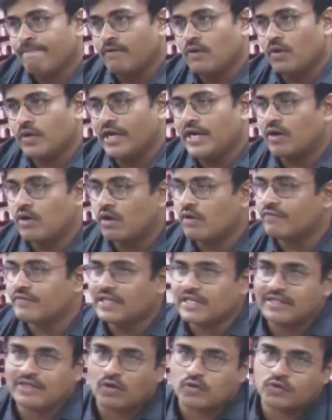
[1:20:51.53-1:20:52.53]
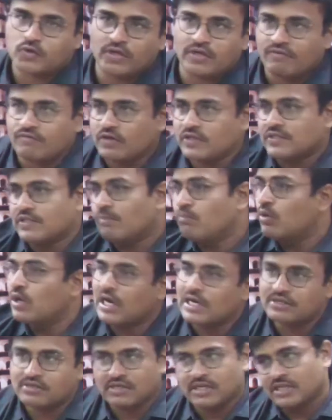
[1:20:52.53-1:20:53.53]
Okay, and along with that, they also influenced the
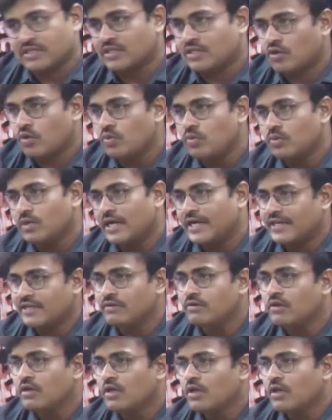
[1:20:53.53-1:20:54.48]
Mughal structure too later.